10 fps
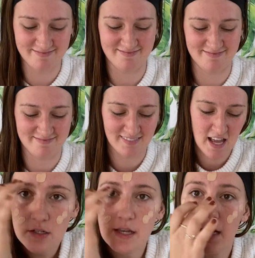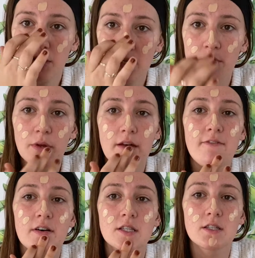There's actually a
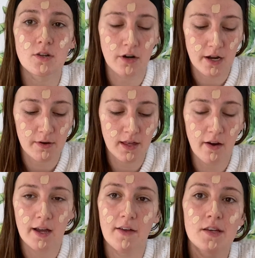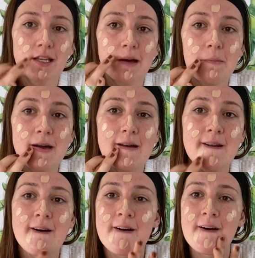really fun story with how I got this
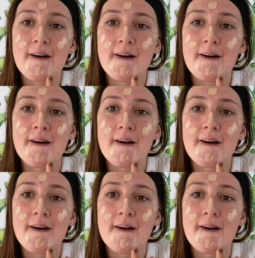headband.